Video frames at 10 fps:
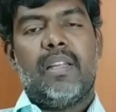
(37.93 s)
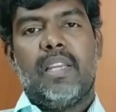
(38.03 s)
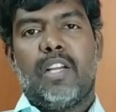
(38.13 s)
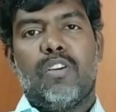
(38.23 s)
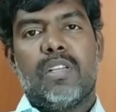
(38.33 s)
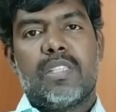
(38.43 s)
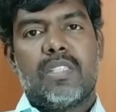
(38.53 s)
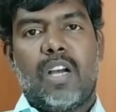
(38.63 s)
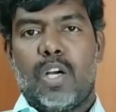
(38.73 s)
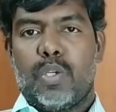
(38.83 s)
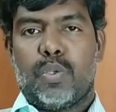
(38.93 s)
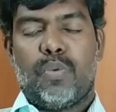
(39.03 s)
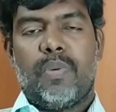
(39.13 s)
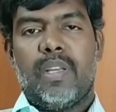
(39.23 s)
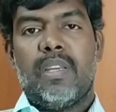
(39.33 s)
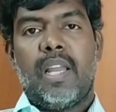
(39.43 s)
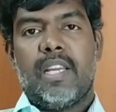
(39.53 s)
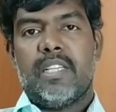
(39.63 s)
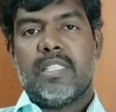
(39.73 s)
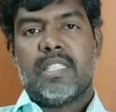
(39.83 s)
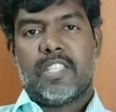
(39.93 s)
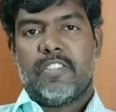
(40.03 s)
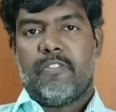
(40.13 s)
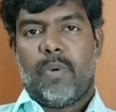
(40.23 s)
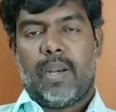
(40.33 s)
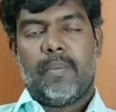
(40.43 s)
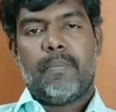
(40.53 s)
Nicholas Otto in 1861.